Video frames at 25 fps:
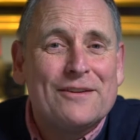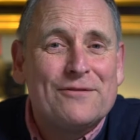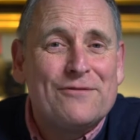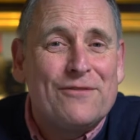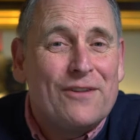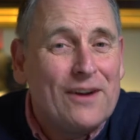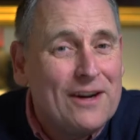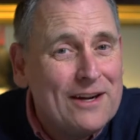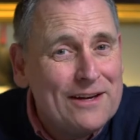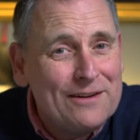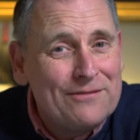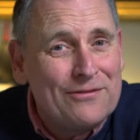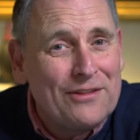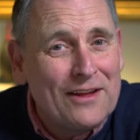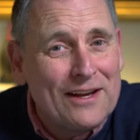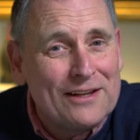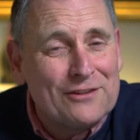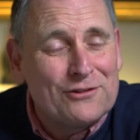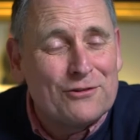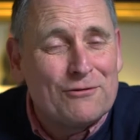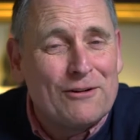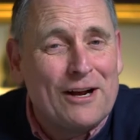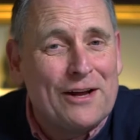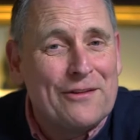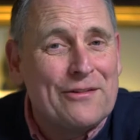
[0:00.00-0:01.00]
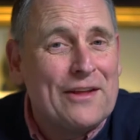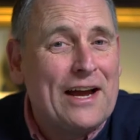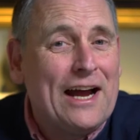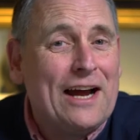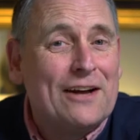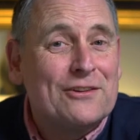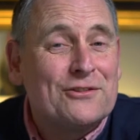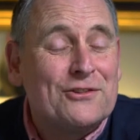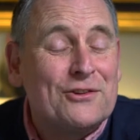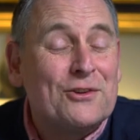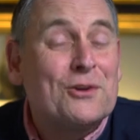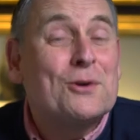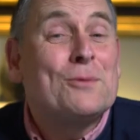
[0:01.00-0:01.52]
five things around the
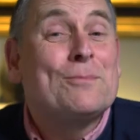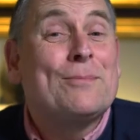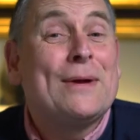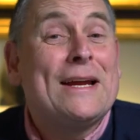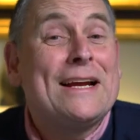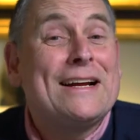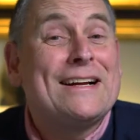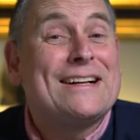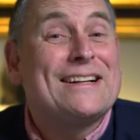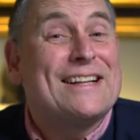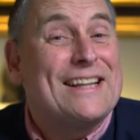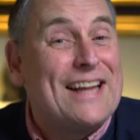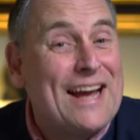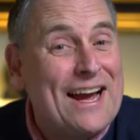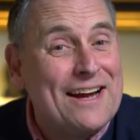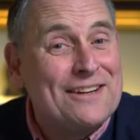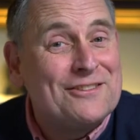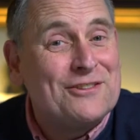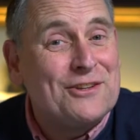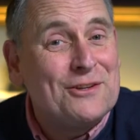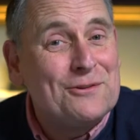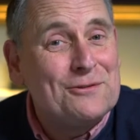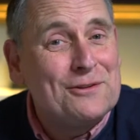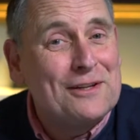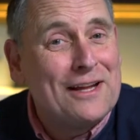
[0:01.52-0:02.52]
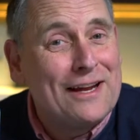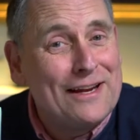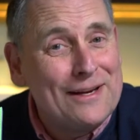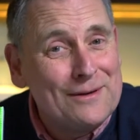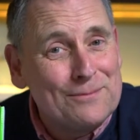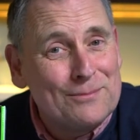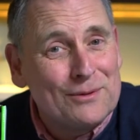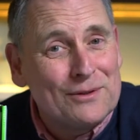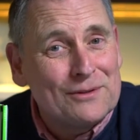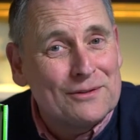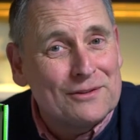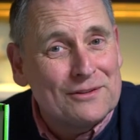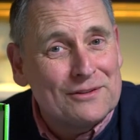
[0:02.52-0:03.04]
house you'll be glad you
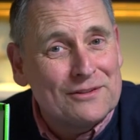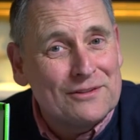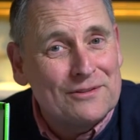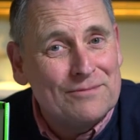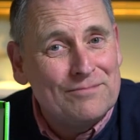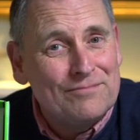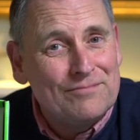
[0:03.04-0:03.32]
labelled.